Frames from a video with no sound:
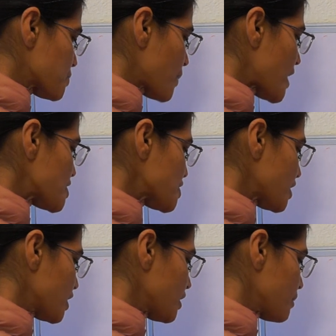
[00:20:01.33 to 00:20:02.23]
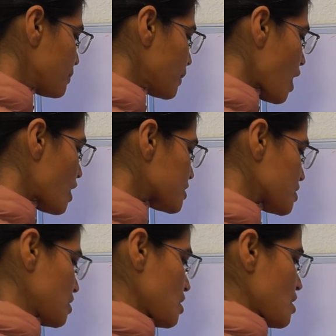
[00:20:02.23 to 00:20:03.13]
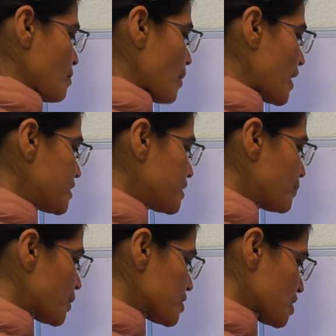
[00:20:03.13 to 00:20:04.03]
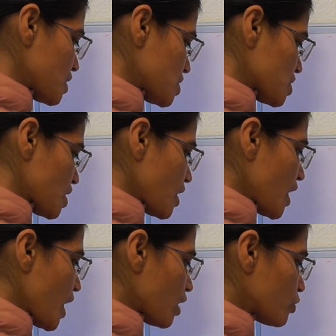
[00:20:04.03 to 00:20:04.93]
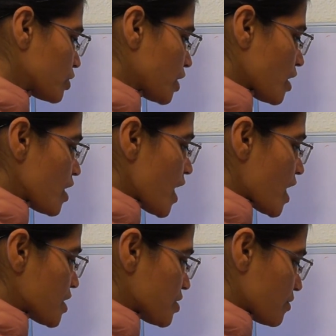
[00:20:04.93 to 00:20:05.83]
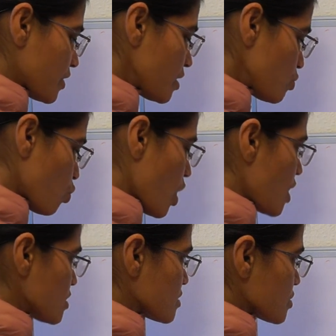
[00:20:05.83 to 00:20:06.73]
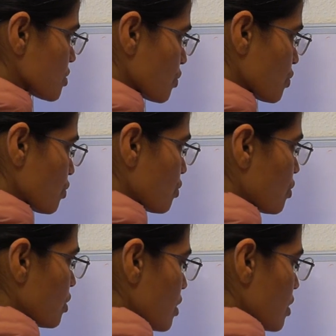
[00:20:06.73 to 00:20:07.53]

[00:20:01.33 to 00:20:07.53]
partially blocked by deposits along the artery wall. So